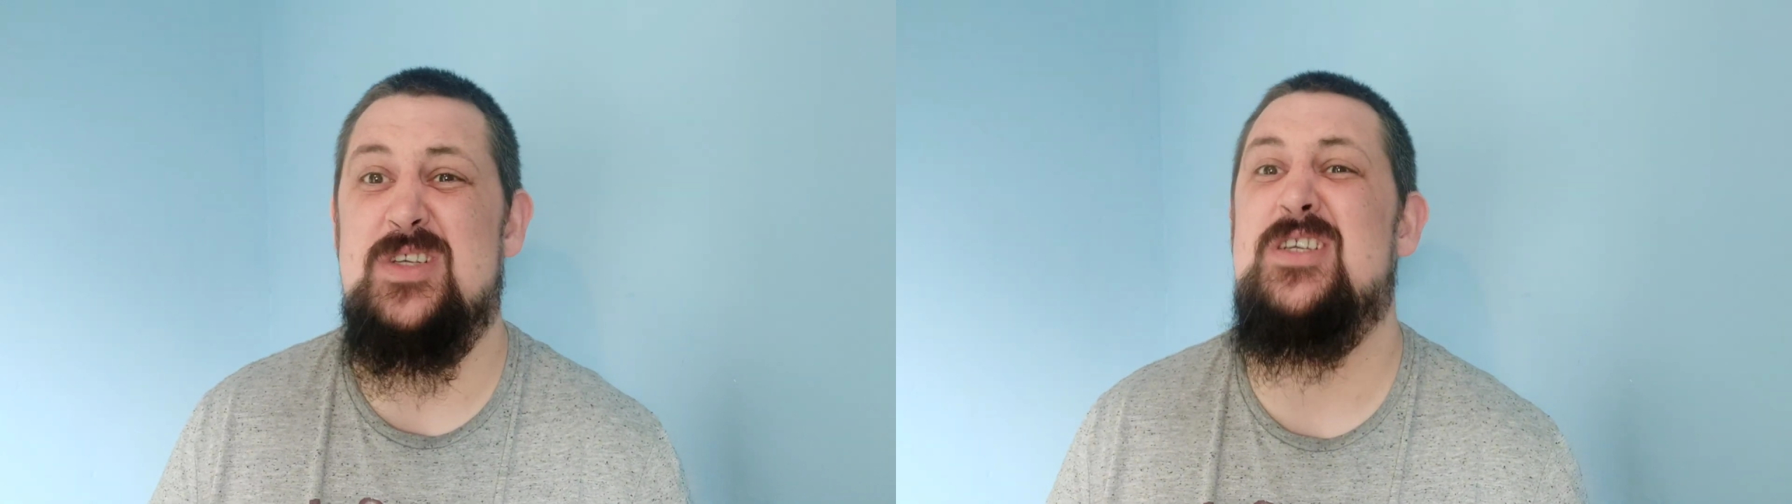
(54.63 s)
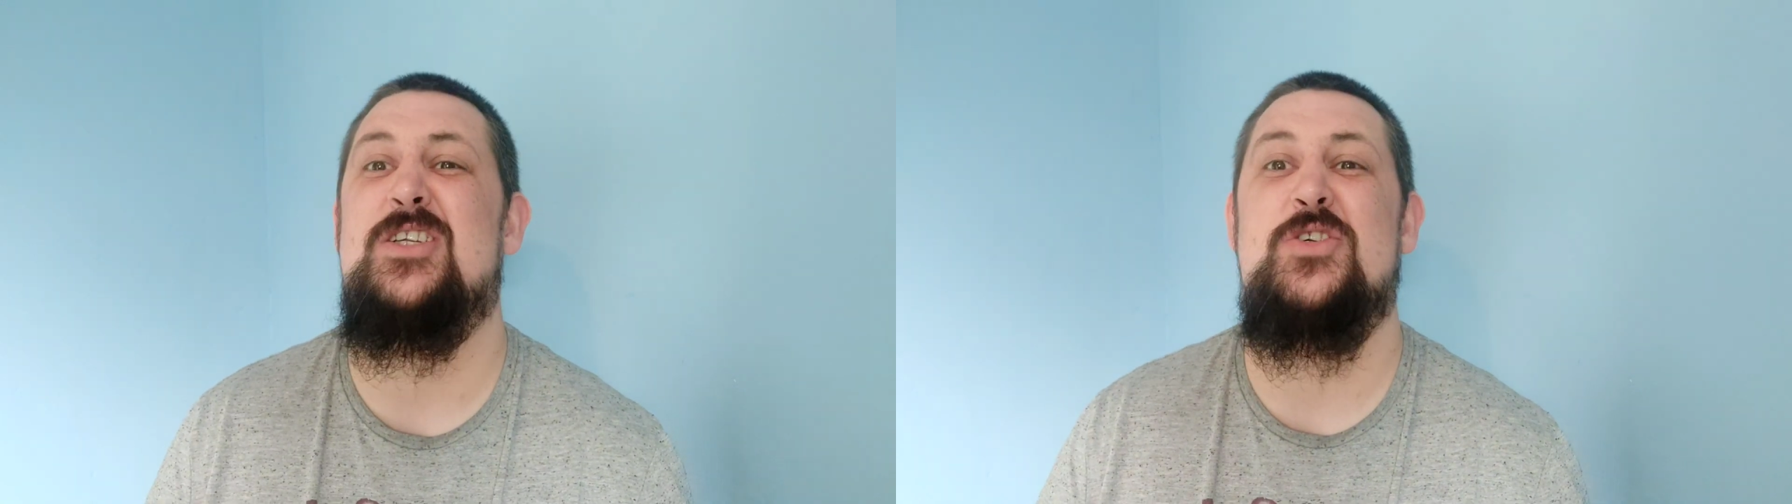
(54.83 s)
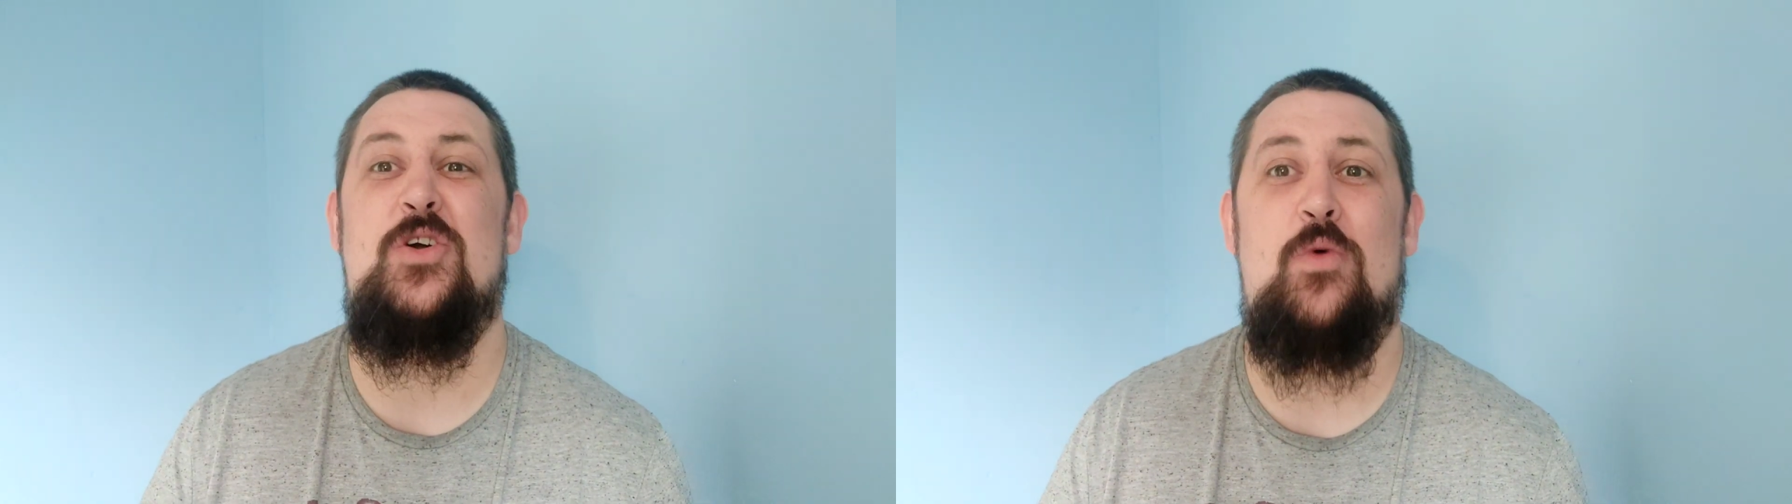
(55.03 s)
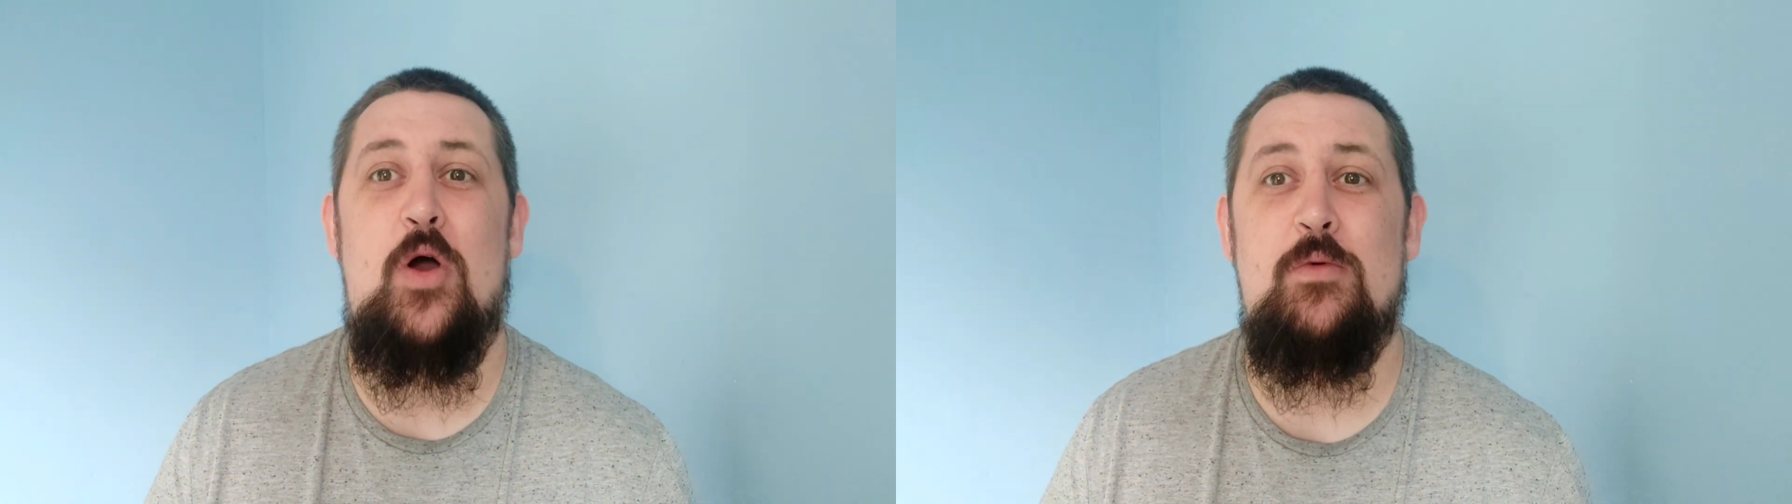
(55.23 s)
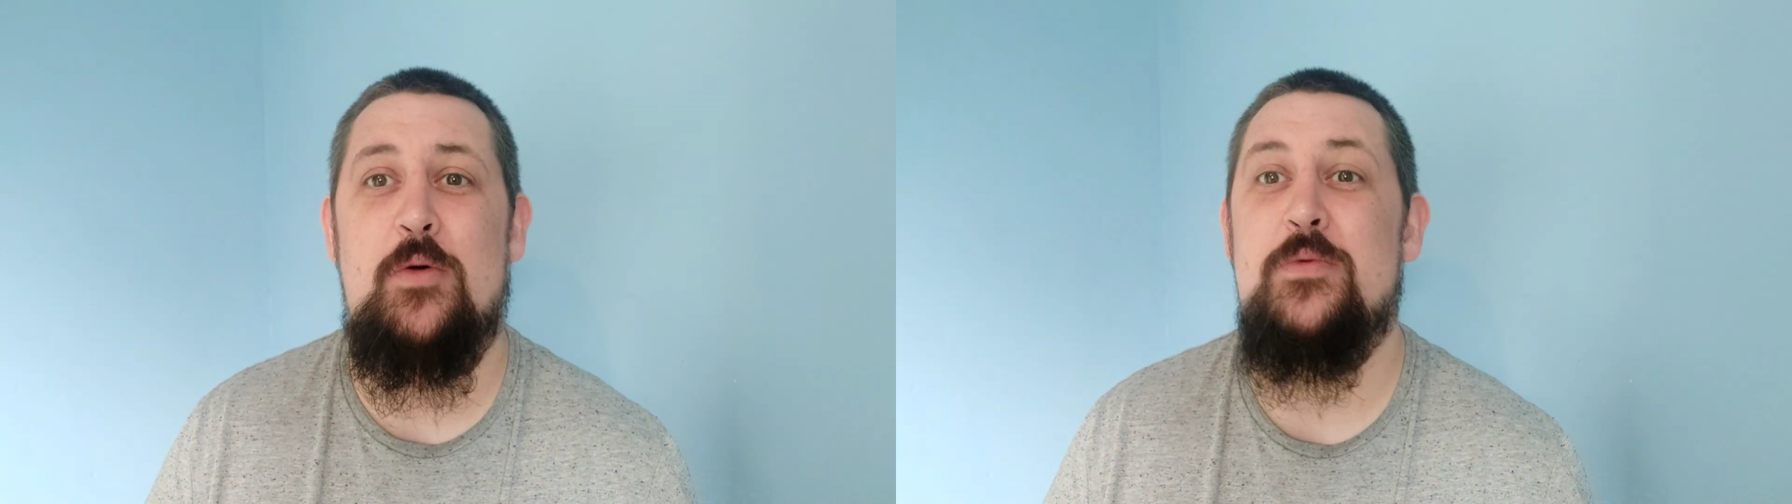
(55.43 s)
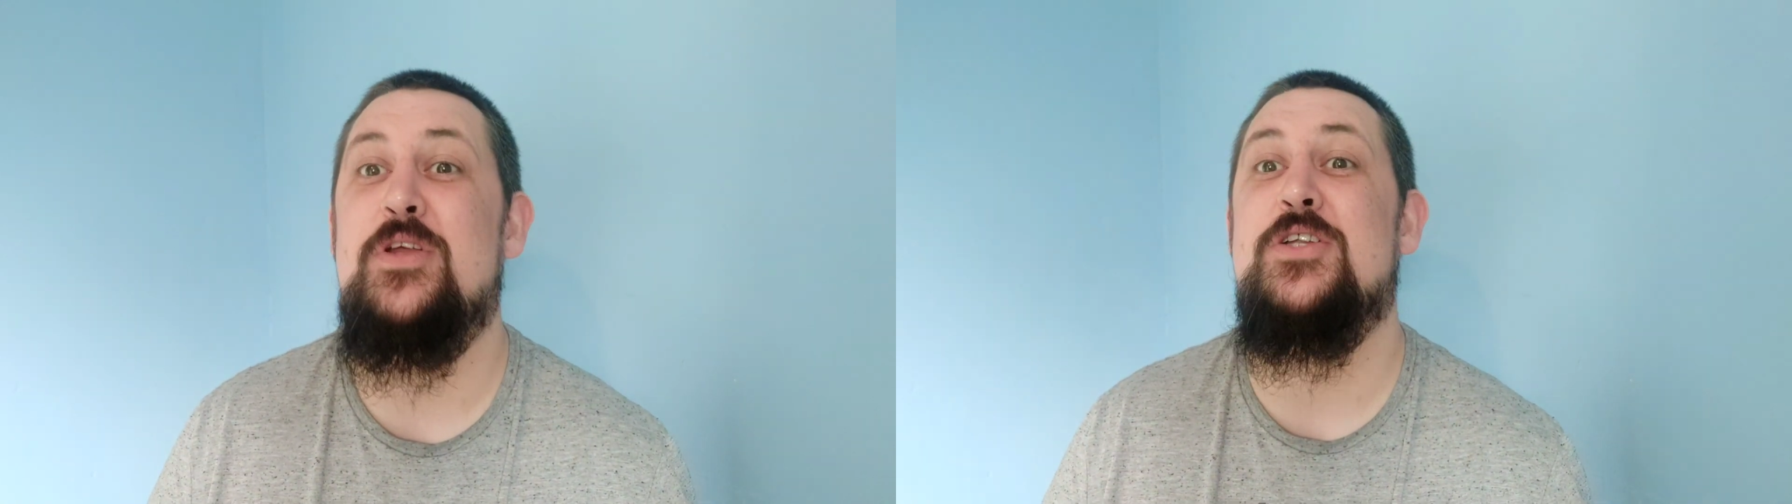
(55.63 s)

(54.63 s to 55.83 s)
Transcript: is you'll do your warm up.